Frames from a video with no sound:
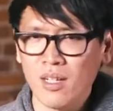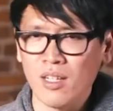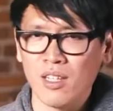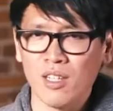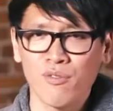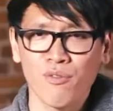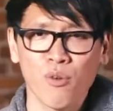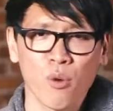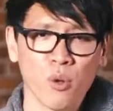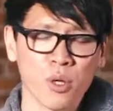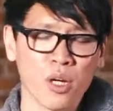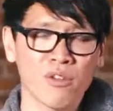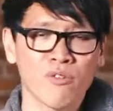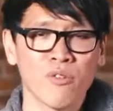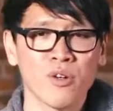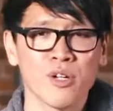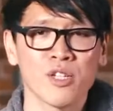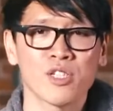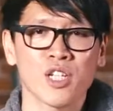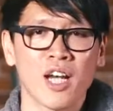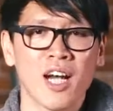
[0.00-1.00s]
The 4K
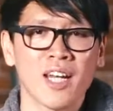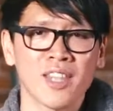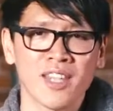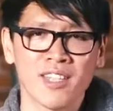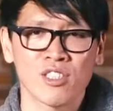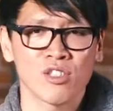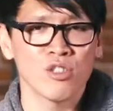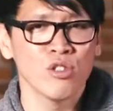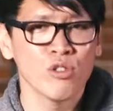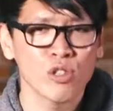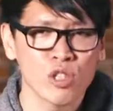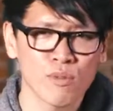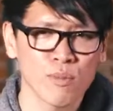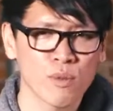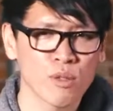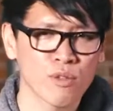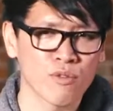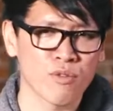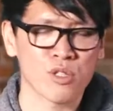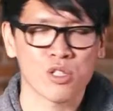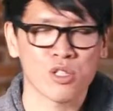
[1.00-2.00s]
footage I think is
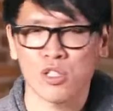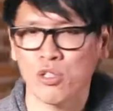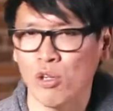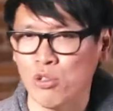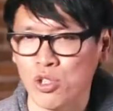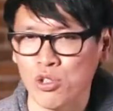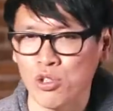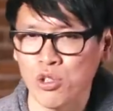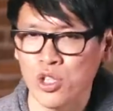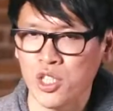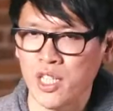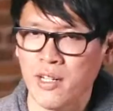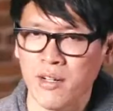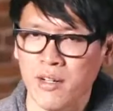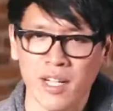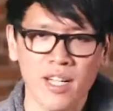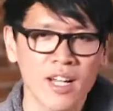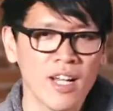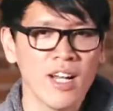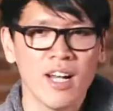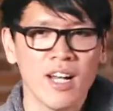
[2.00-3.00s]
usable for social
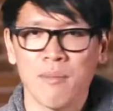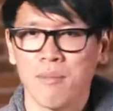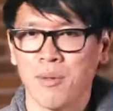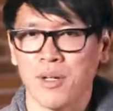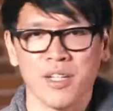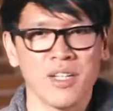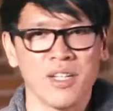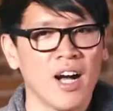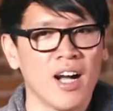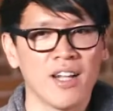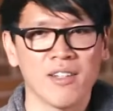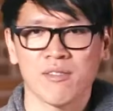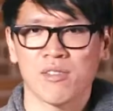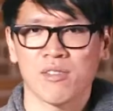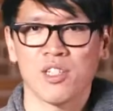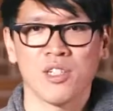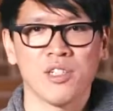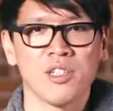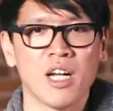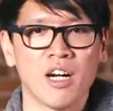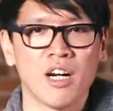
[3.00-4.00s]
sharing, but not
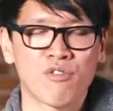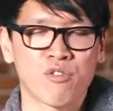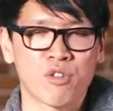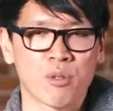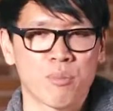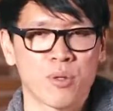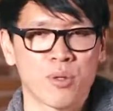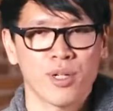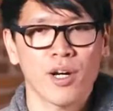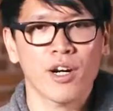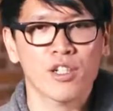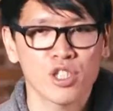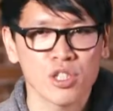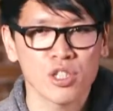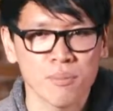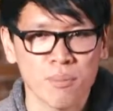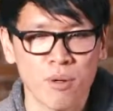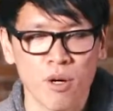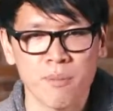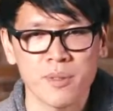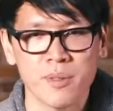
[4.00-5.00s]
good enough for production
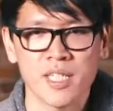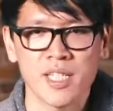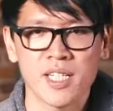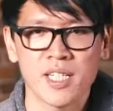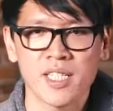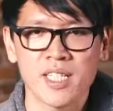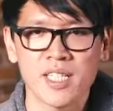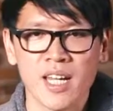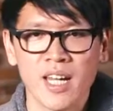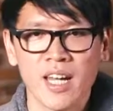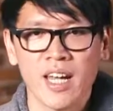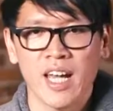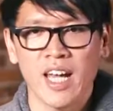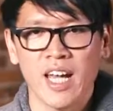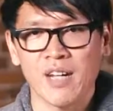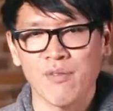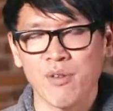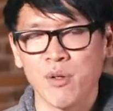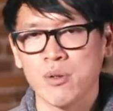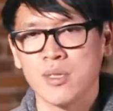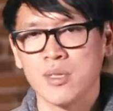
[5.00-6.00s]
purposes. And
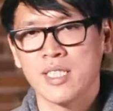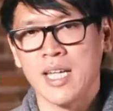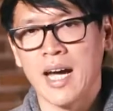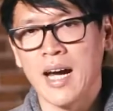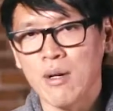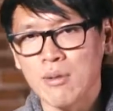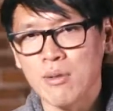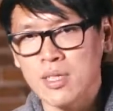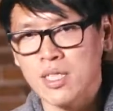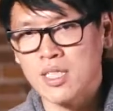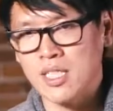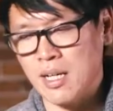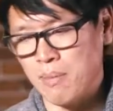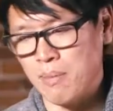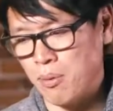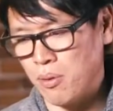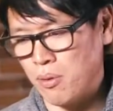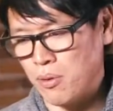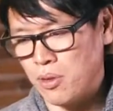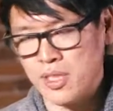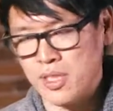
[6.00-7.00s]
if you downsample
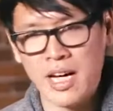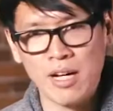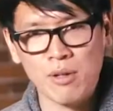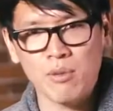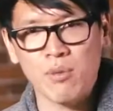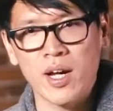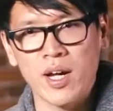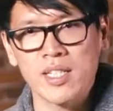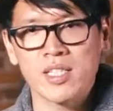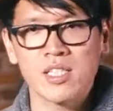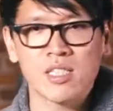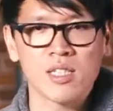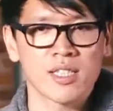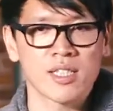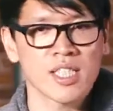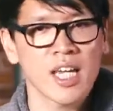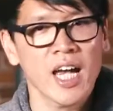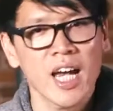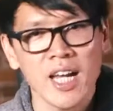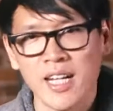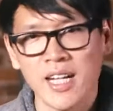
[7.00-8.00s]
or downres to
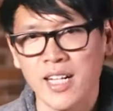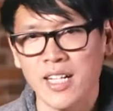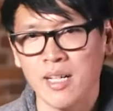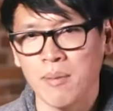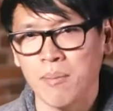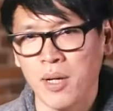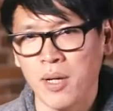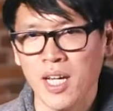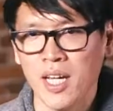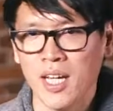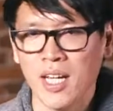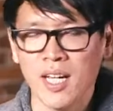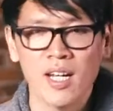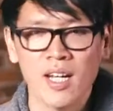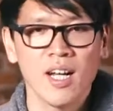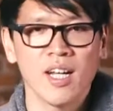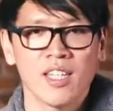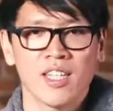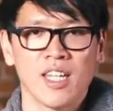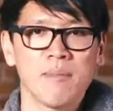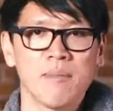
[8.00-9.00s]
1080p,
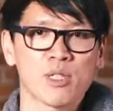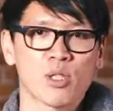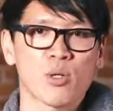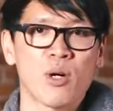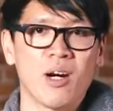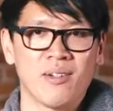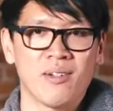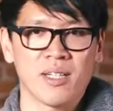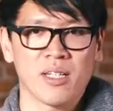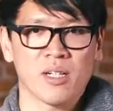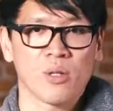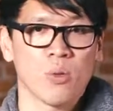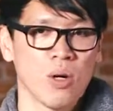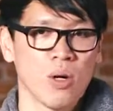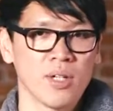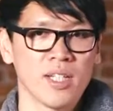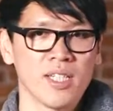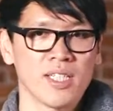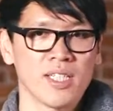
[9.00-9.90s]
the image quality